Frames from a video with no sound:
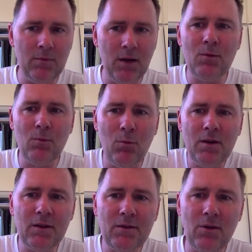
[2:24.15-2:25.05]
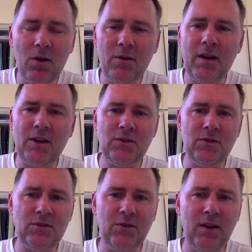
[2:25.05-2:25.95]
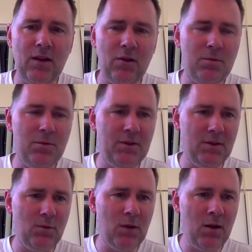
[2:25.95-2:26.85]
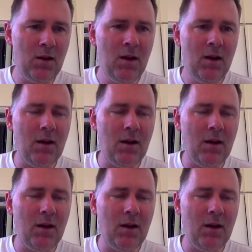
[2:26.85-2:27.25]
Yeah, what is the collocational strength of pretty well,